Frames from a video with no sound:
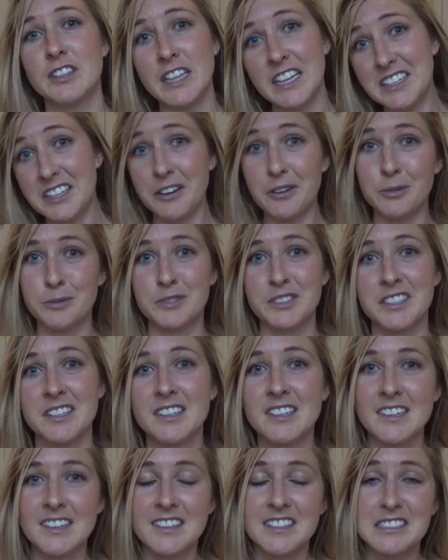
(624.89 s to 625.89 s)
They don't.
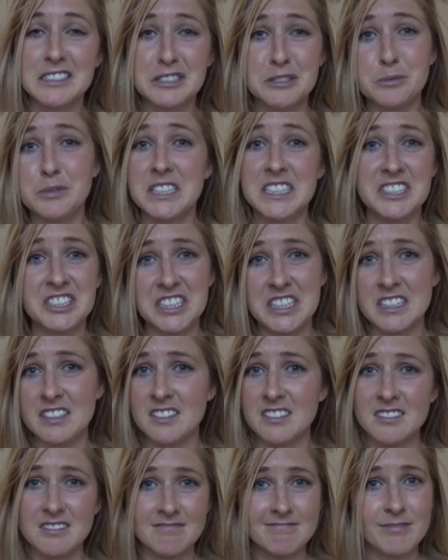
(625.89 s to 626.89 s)
So ditch
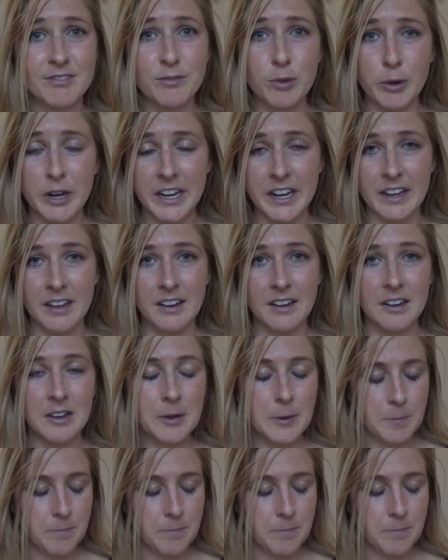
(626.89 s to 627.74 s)
it. Avoid it.